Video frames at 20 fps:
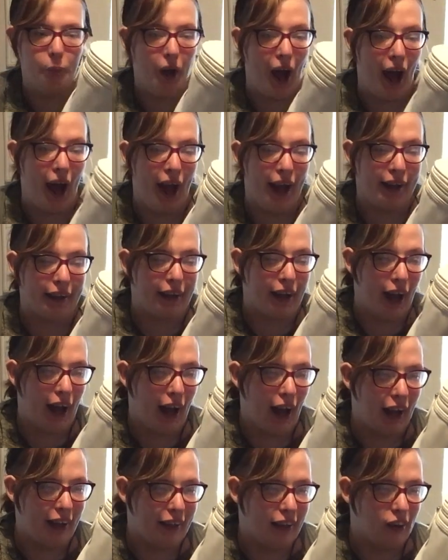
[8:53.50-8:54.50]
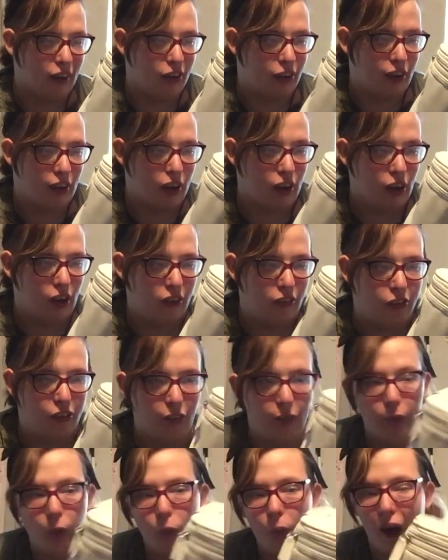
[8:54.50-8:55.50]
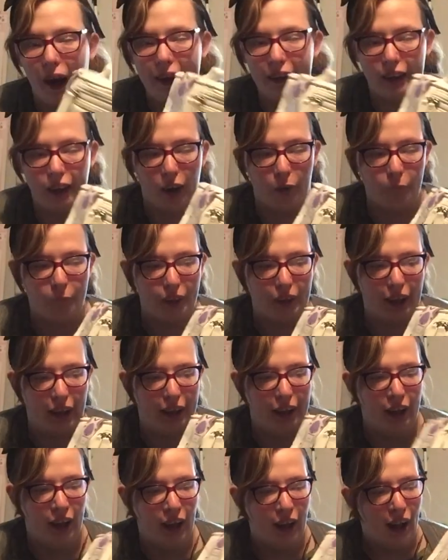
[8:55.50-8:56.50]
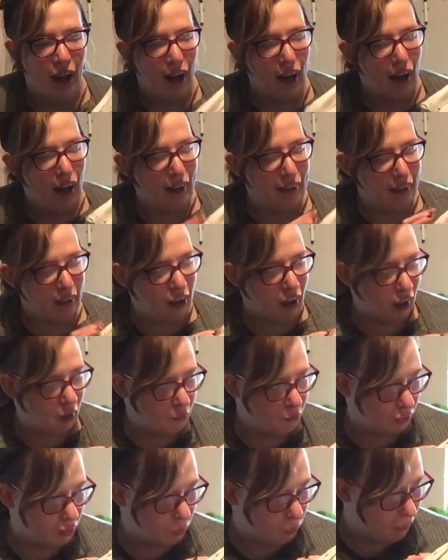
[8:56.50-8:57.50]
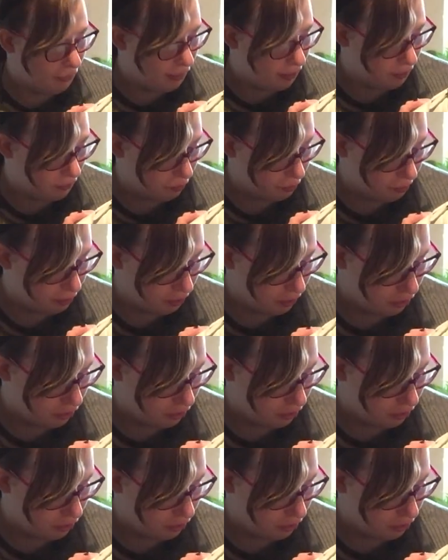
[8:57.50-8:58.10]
bag, and it's from a white company, and it comes with,